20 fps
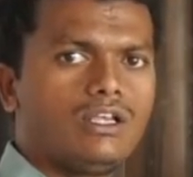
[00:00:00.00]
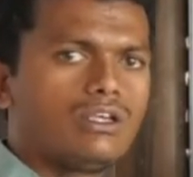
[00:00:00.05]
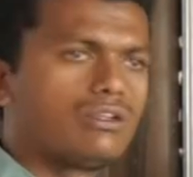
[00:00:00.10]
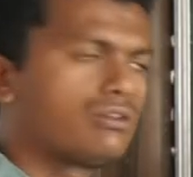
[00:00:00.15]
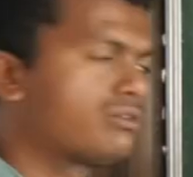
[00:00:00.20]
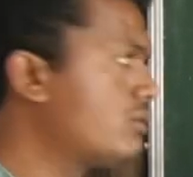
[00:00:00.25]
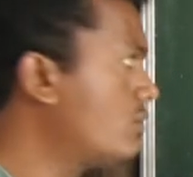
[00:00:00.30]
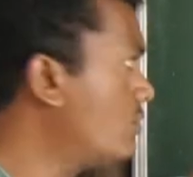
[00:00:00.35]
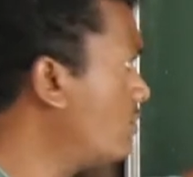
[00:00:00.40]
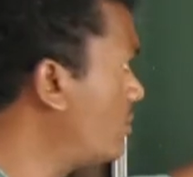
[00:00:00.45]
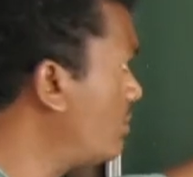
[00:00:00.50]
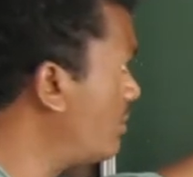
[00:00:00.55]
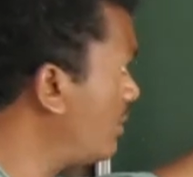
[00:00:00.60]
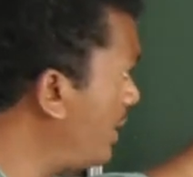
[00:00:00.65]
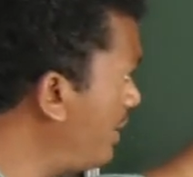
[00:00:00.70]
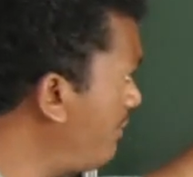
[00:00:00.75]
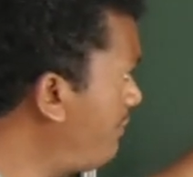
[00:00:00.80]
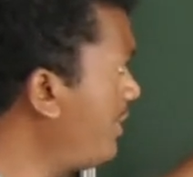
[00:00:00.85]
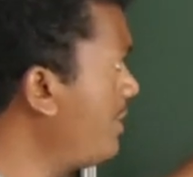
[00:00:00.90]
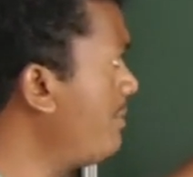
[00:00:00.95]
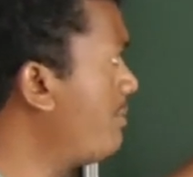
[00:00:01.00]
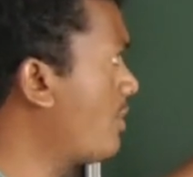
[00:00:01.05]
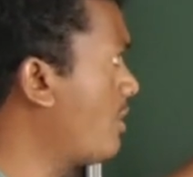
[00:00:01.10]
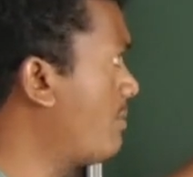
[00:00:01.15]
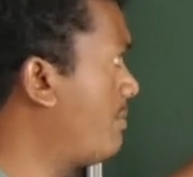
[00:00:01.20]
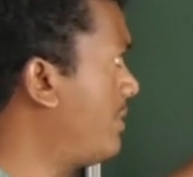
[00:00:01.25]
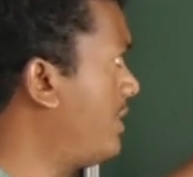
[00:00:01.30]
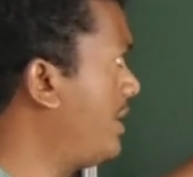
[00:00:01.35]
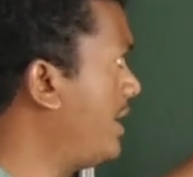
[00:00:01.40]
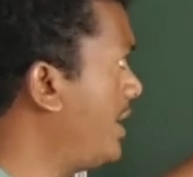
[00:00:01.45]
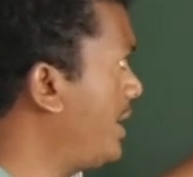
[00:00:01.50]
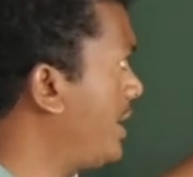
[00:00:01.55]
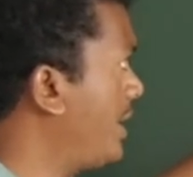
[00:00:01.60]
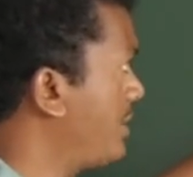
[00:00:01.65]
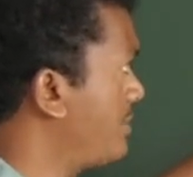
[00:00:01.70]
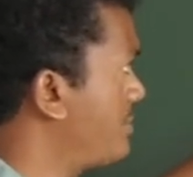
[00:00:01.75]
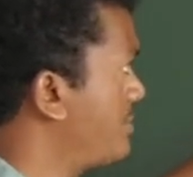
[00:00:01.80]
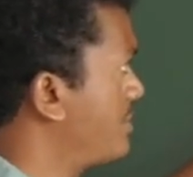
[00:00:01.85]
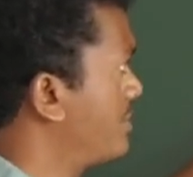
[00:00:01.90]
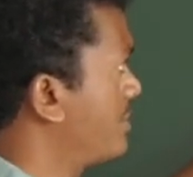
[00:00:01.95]
So different property it
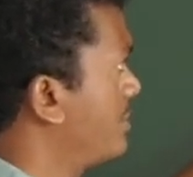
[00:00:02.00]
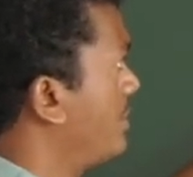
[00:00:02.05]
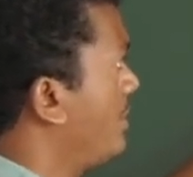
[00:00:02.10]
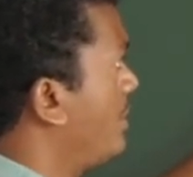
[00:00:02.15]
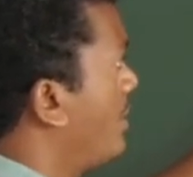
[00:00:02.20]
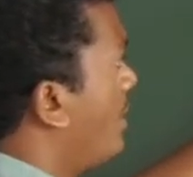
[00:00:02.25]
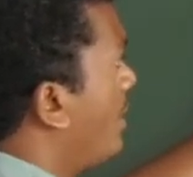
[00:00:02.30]
is.